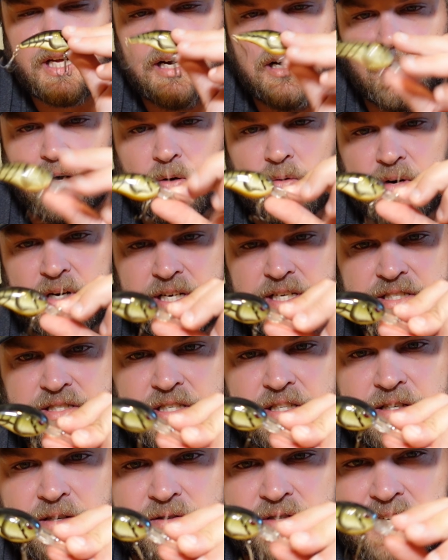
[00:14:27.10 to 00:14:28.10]
always,
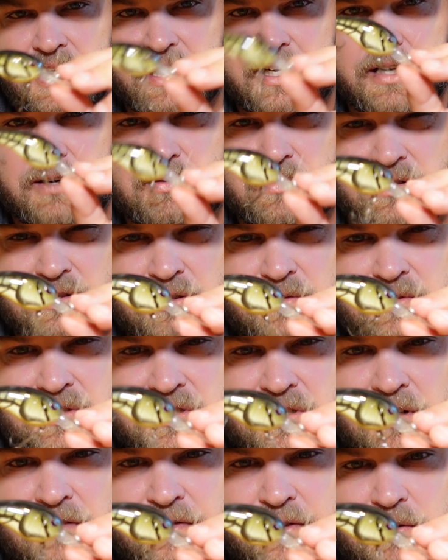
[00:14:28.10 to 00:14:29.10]
try to go with a little bit
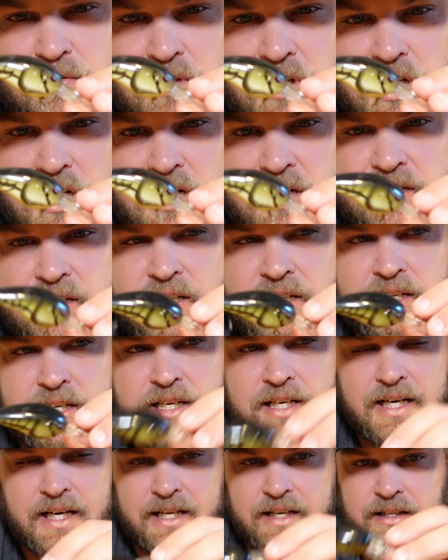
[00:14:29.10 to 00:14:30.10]
softer rod.
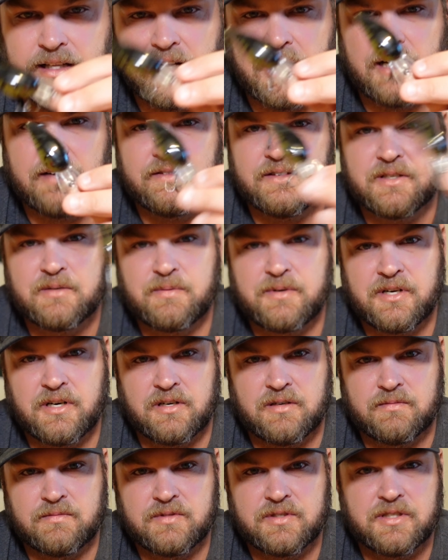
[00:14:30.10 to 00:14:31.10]
And a lot of
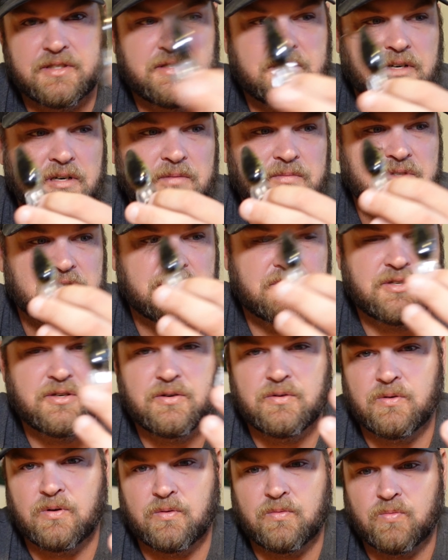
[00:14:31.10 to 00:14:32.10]
it determines
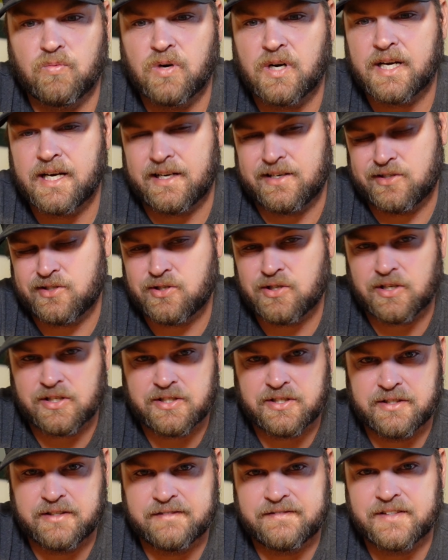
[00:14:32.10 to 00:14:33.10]
too on what kind of
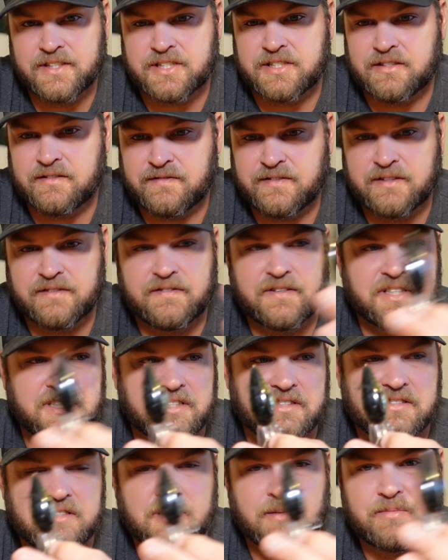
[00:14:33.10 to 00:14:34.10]
structure you're fishing. If you're
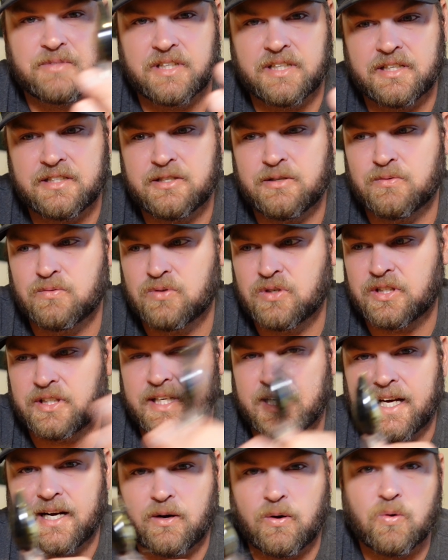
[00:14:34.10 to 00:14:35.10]
fishing something that you
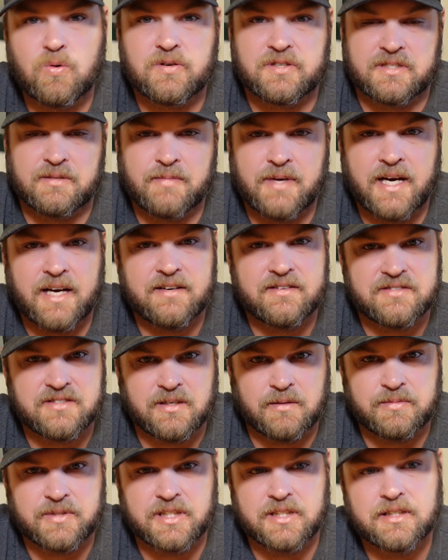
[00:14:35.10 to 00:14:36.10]
really got to horse them out of
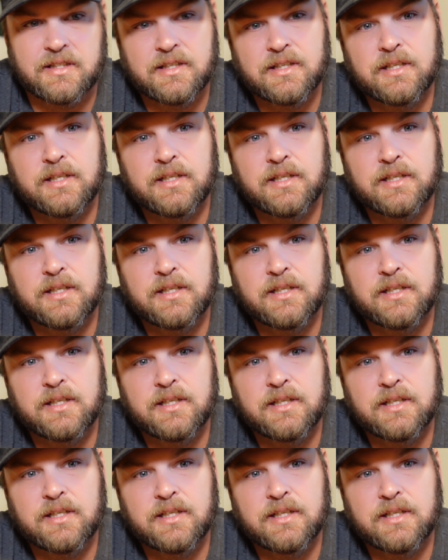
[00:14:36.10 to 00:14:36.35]
something,